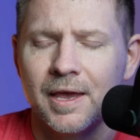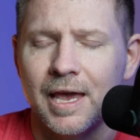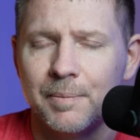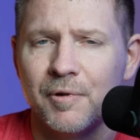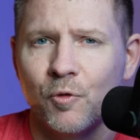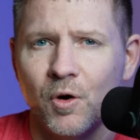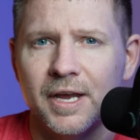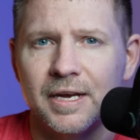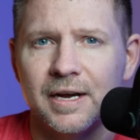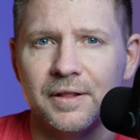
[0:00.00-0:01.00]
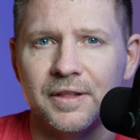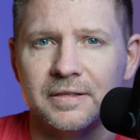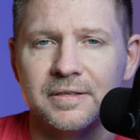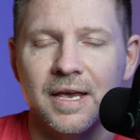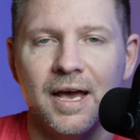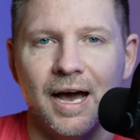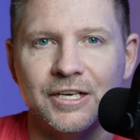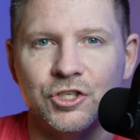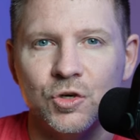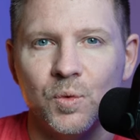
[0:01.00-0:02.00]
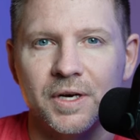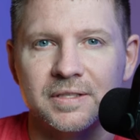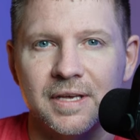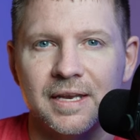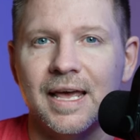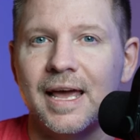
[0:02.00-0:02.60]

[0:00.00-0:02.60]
And before I get into this, I do want to send